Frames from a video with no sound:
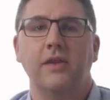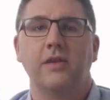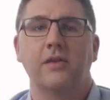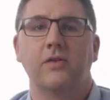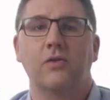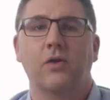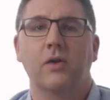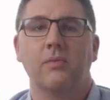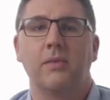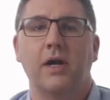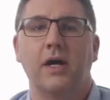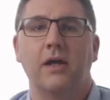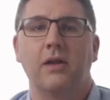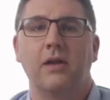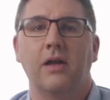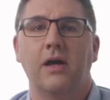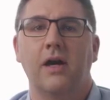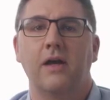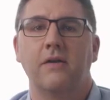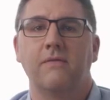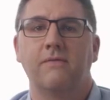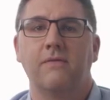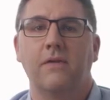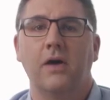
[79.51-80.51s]
the doorbell
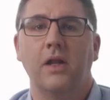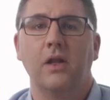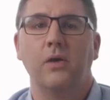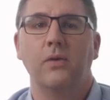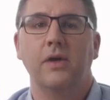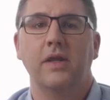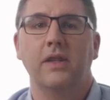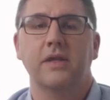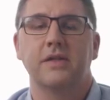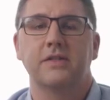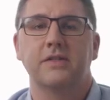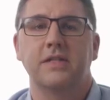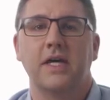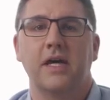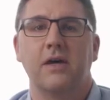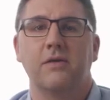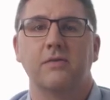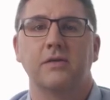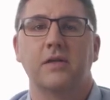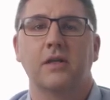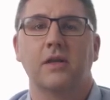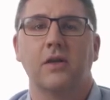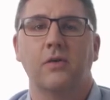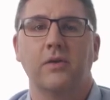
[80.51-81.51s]
and following the
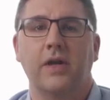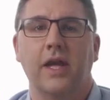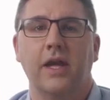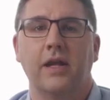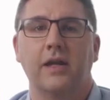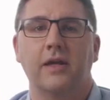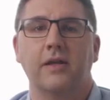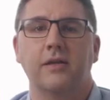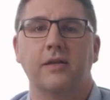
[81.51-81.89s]
sound to locate